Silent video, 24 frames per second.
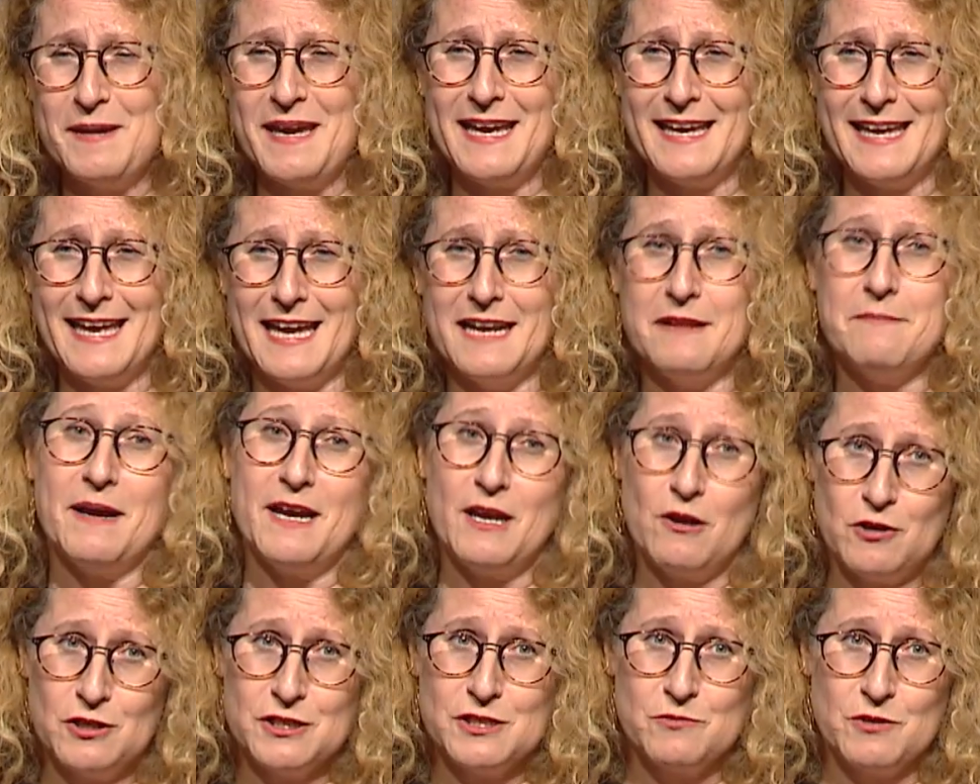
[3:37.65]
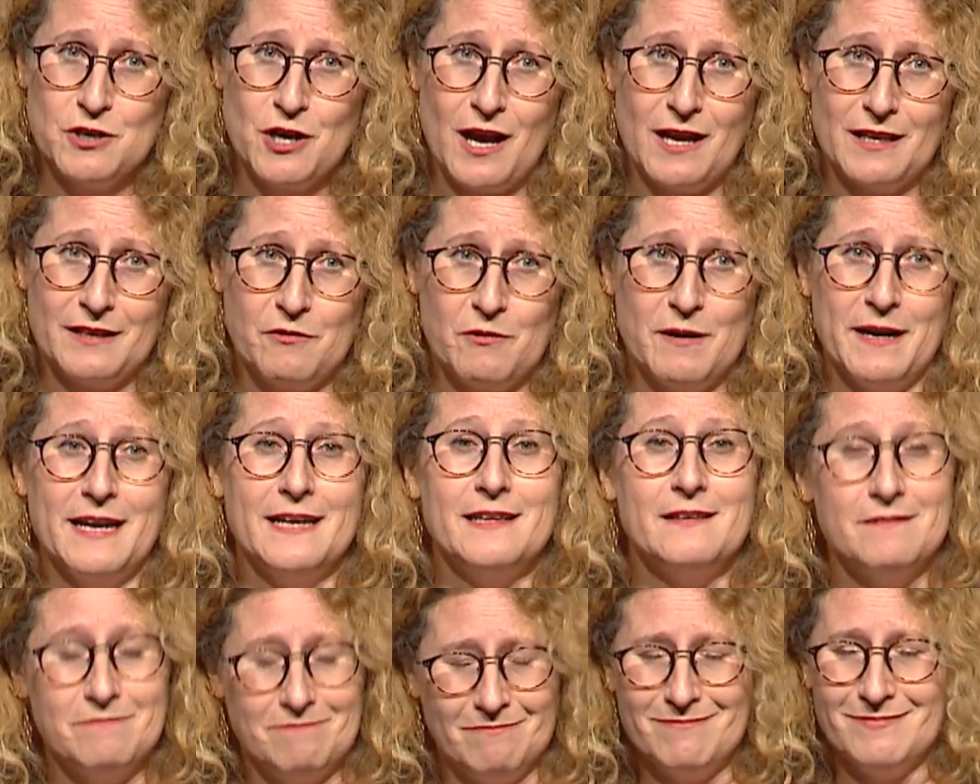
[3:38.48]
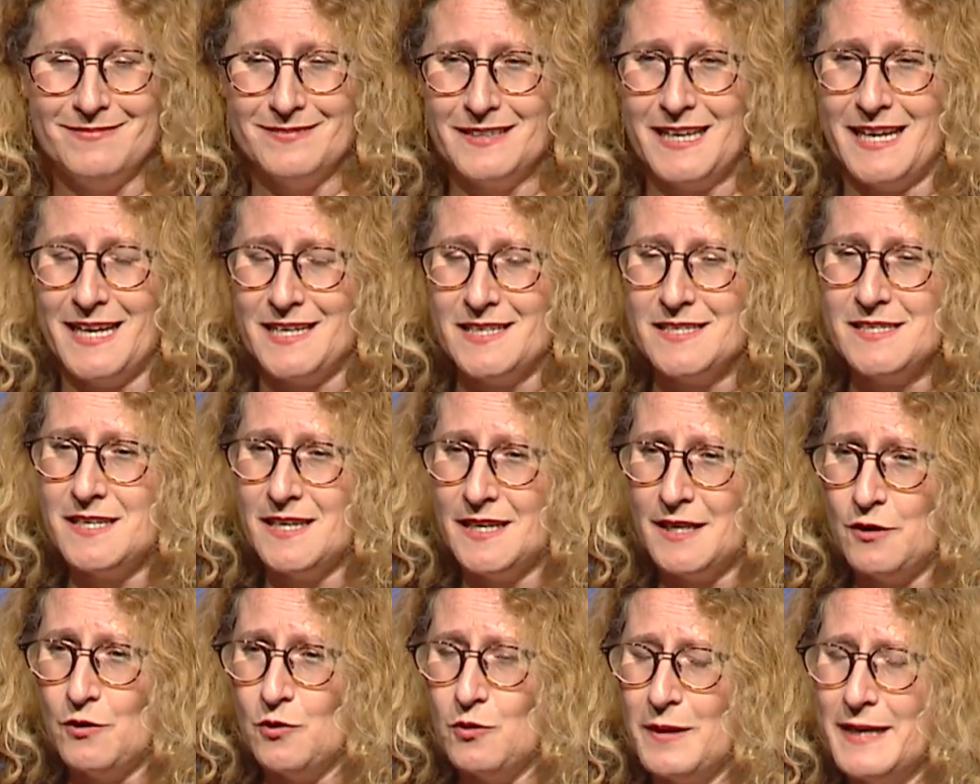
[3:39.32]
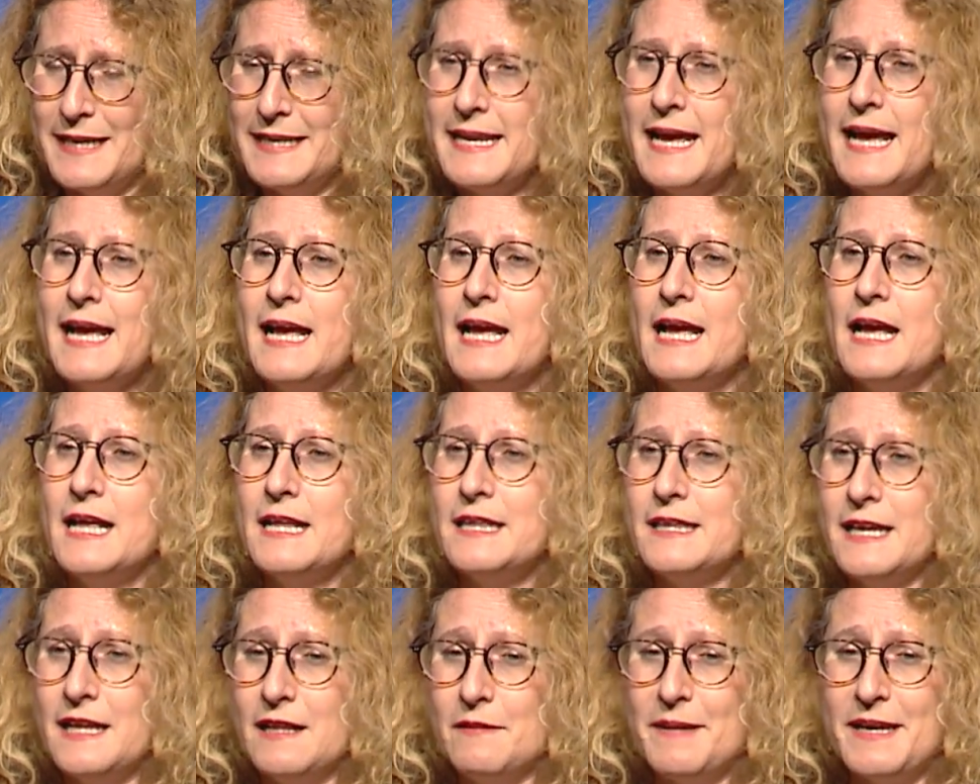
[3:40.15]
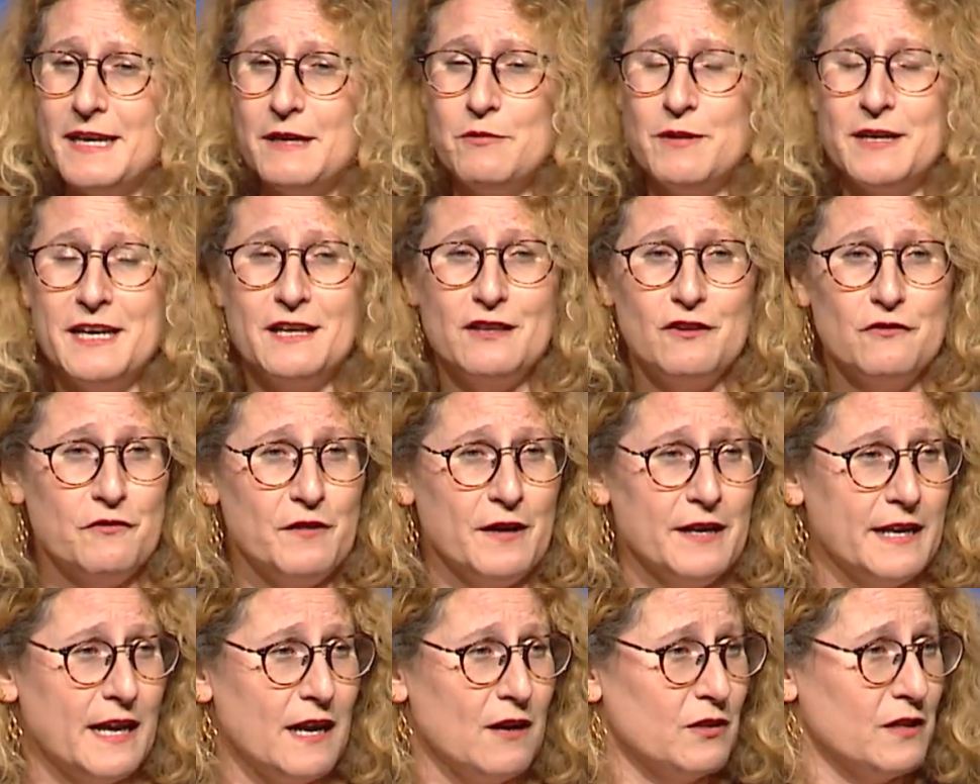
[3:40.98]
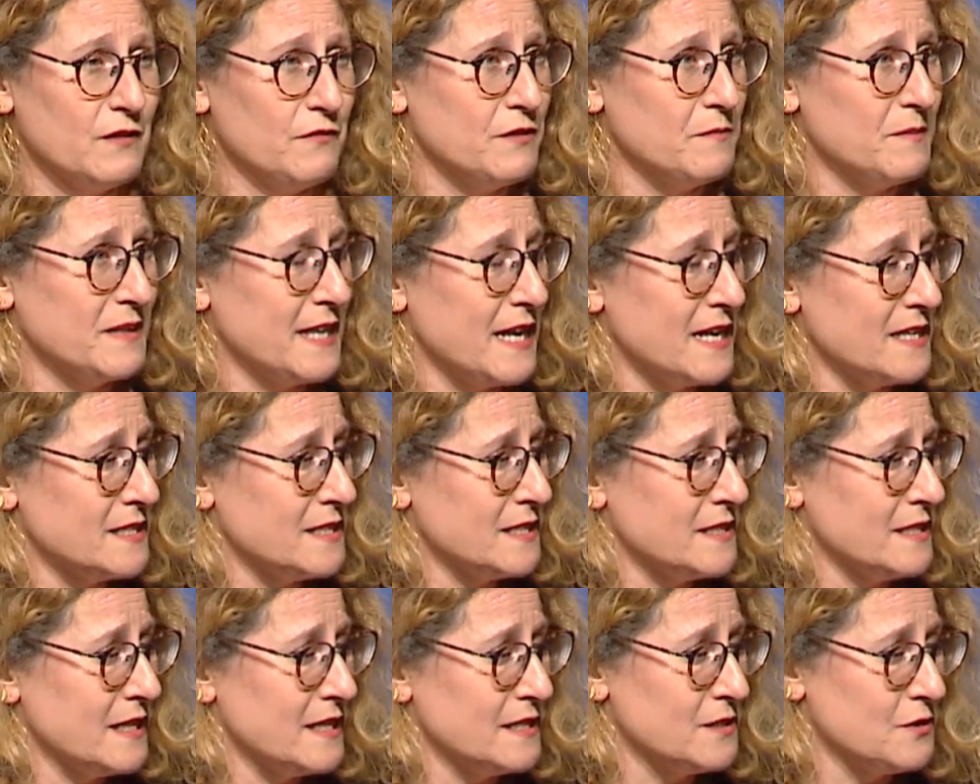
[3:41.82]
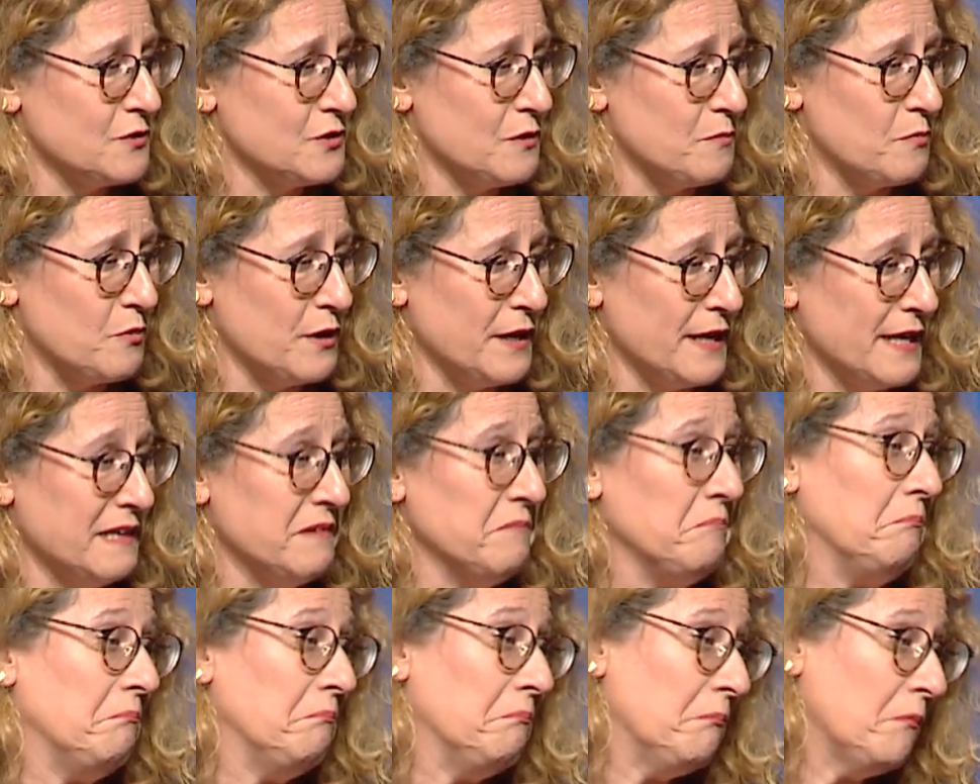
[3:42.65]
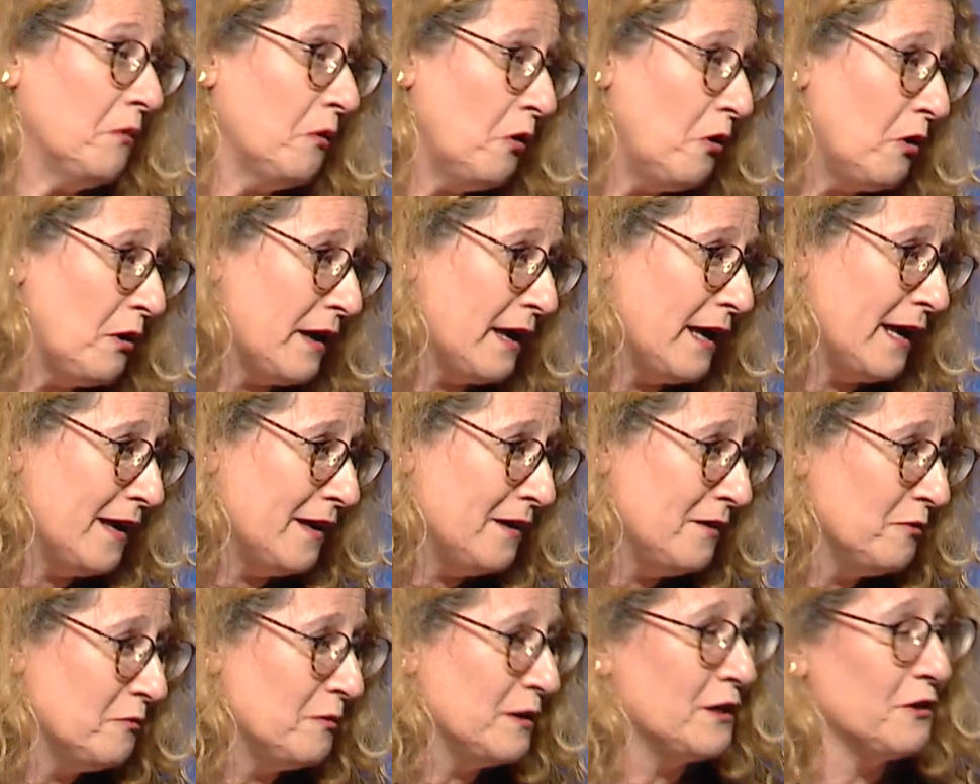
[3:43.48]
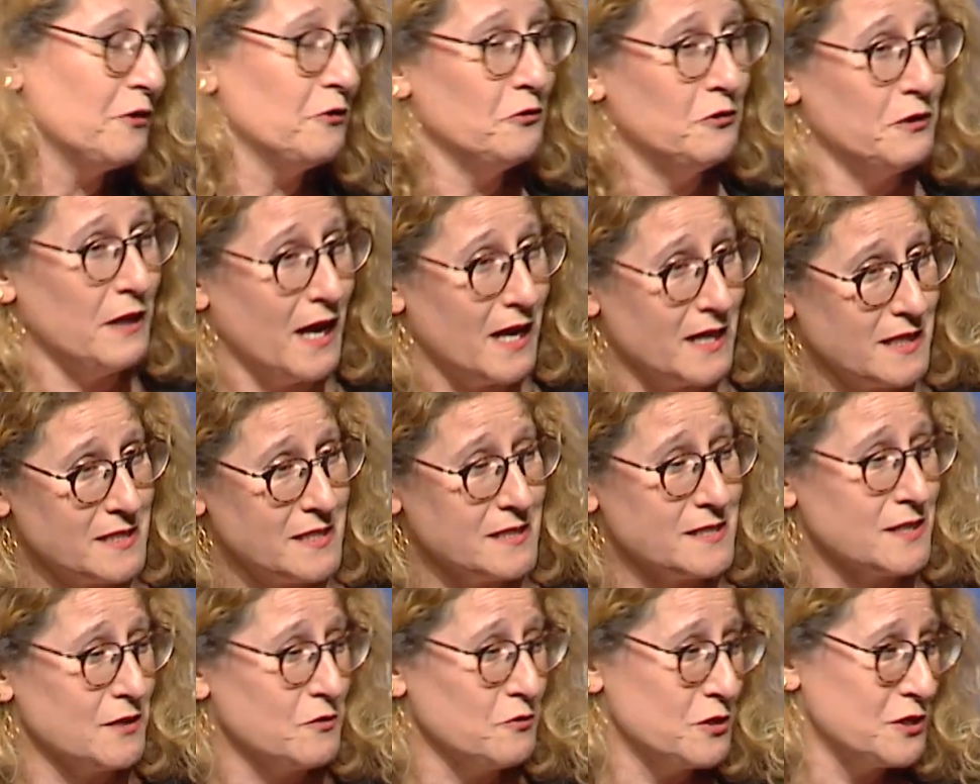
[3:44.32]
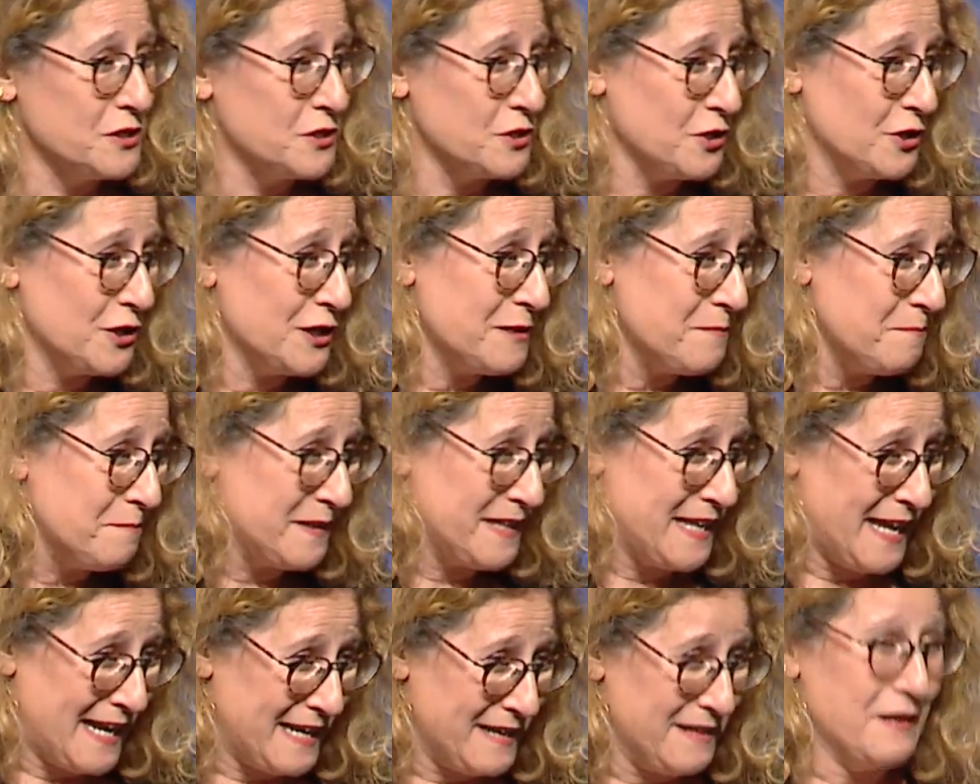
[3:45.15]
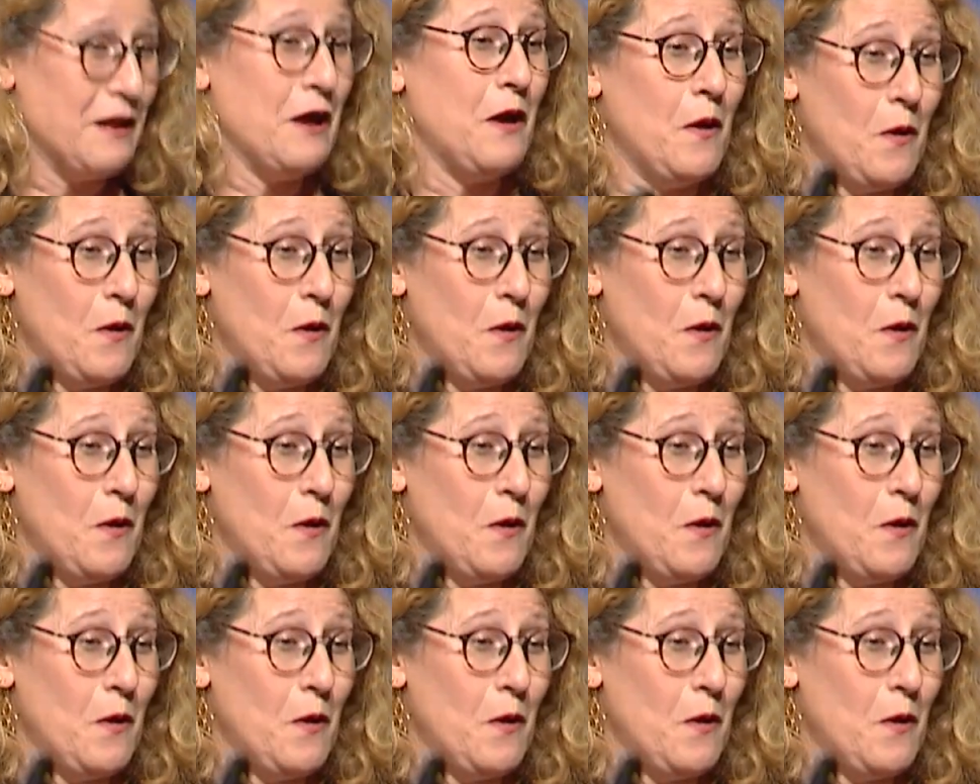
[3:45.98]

me again my odds were not great, Thanks, I know it, tell me we need to find out if it metastasized to the brain, okay, we can do that. That's a good start. But then